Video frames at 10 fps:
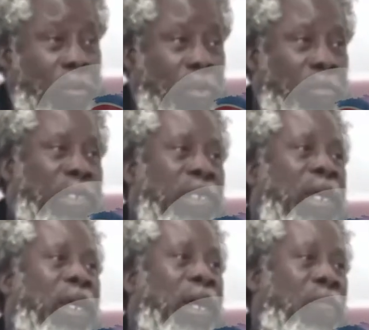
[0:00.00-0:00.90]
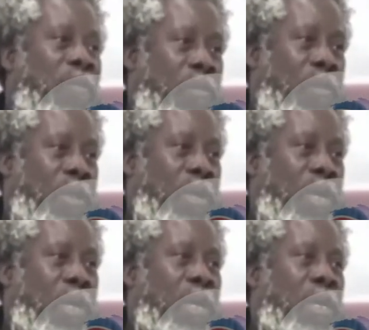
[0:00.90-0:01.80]
mo se gana ha
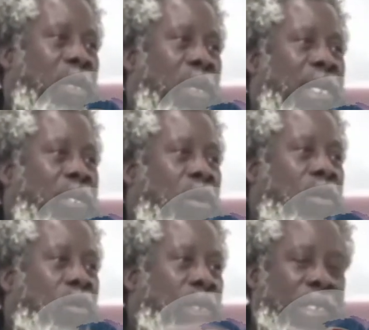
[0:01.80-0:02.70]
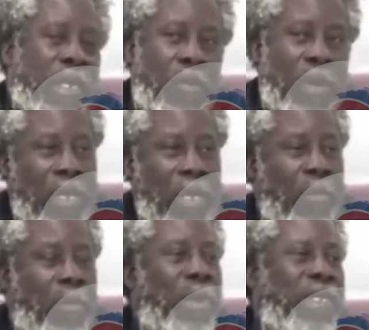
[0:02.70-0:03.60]
de la do ona o chere wo ye ye
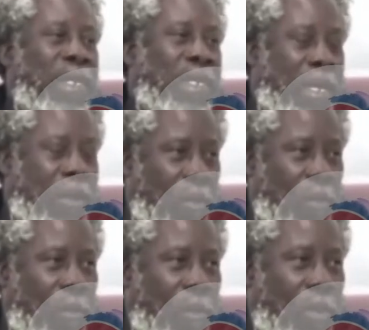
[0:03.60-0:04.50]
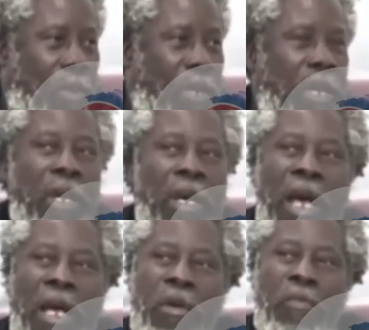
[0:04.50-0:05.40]
ebi mo se yi de
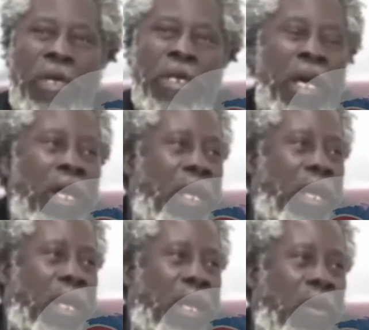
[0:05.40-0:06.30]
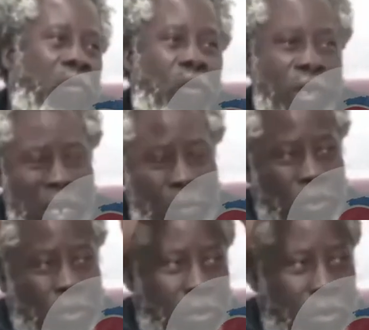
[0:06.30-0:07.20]
aso pin nyina wo an samo to mo do